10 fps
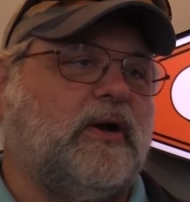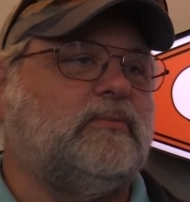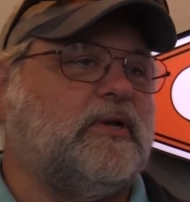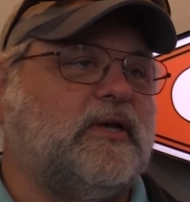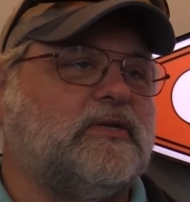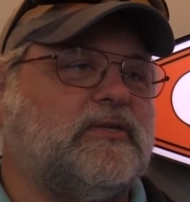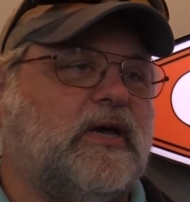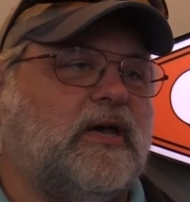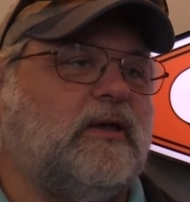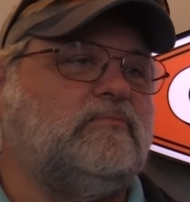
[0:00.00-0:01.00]
probably next
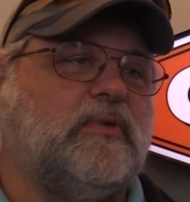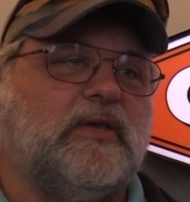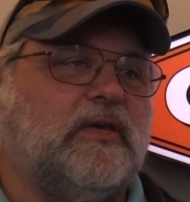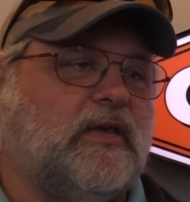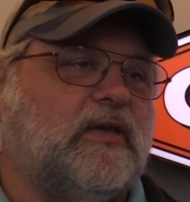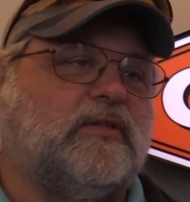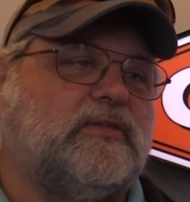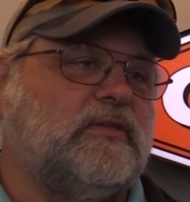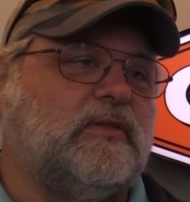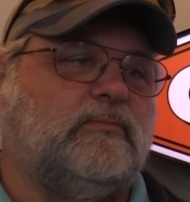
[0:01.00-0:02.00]
time.
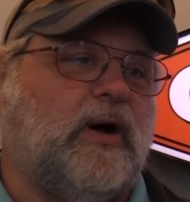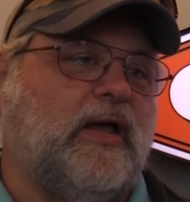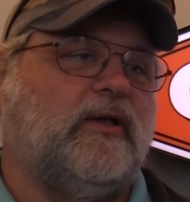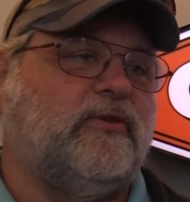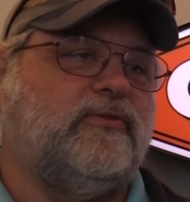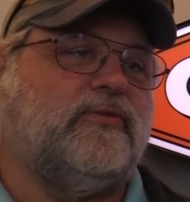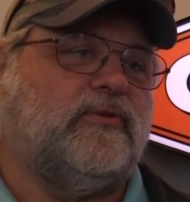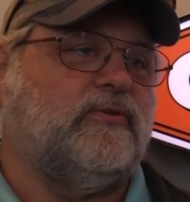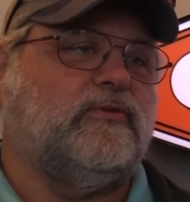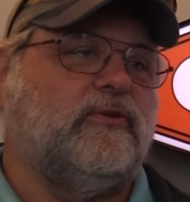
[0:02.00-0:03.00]
Miles,
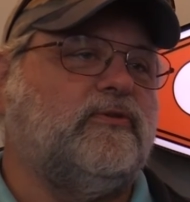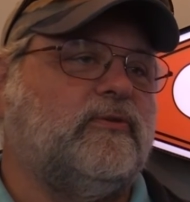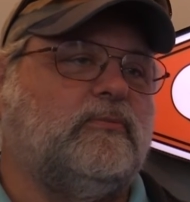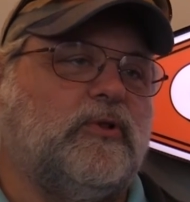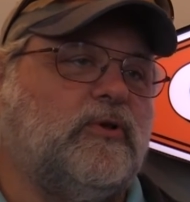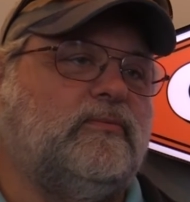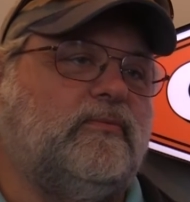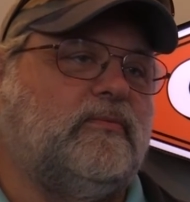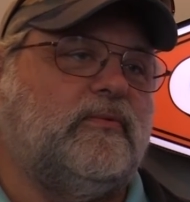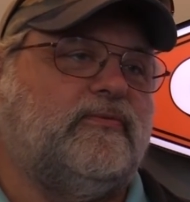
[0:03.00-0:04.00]
do some lube
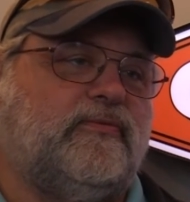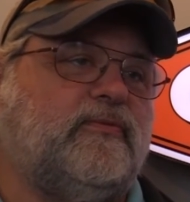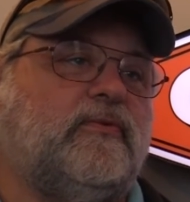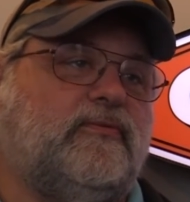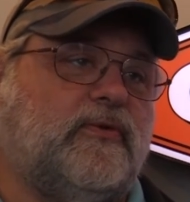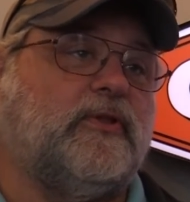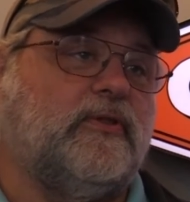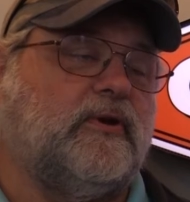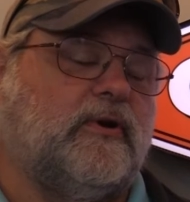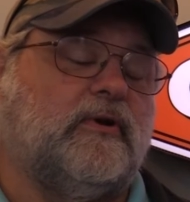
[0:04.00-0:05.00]

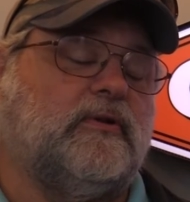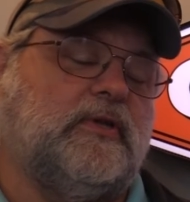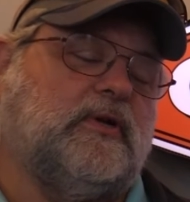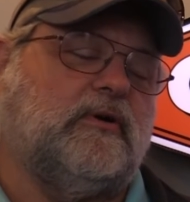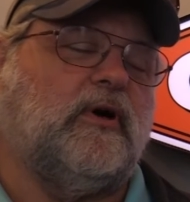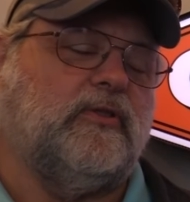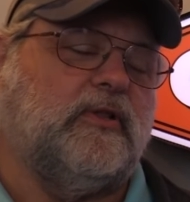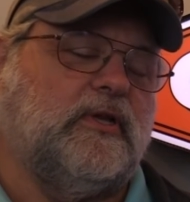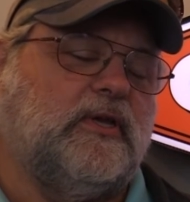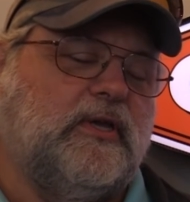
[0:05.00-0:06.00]
filter, you
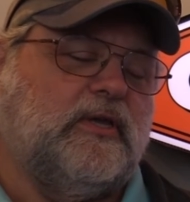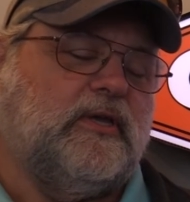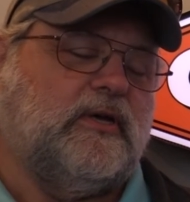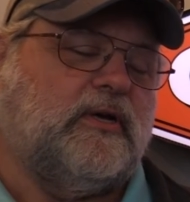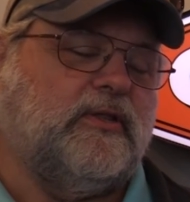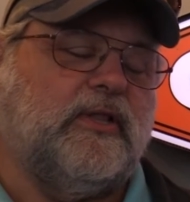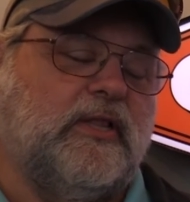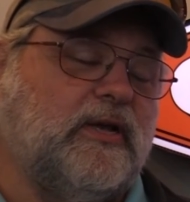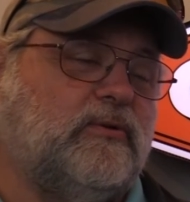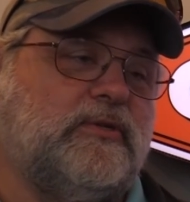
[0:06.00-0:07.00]
know, all the
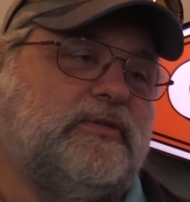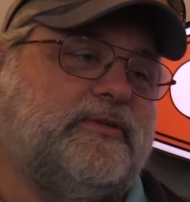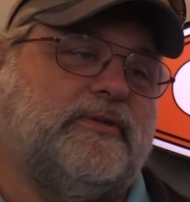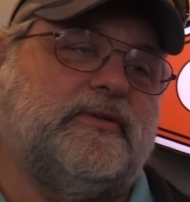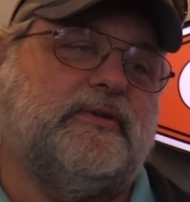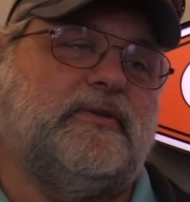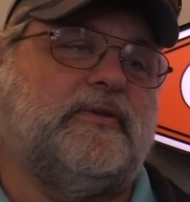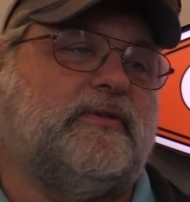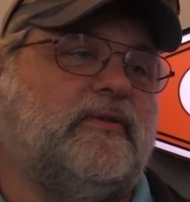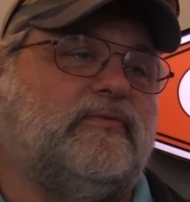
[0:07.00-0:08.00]
liquids,
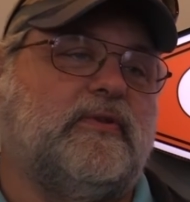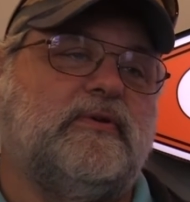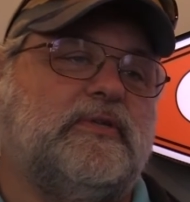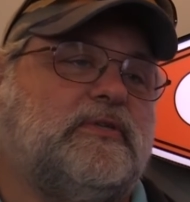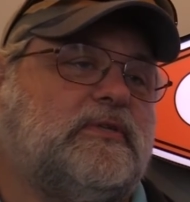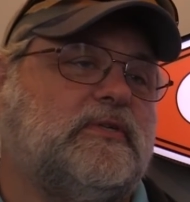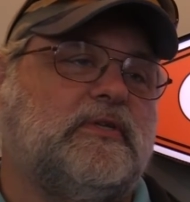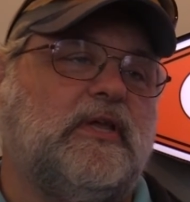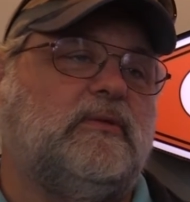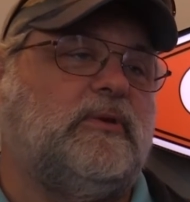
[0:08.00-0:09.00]
the fluids
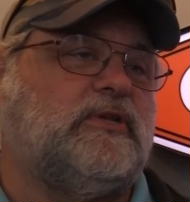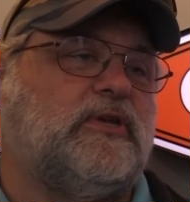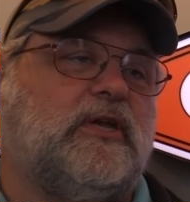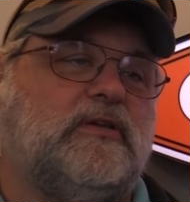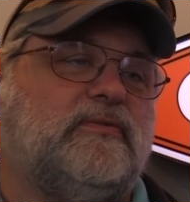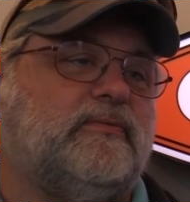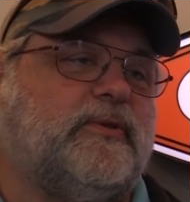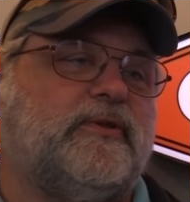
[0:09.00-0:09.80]
need to be changed from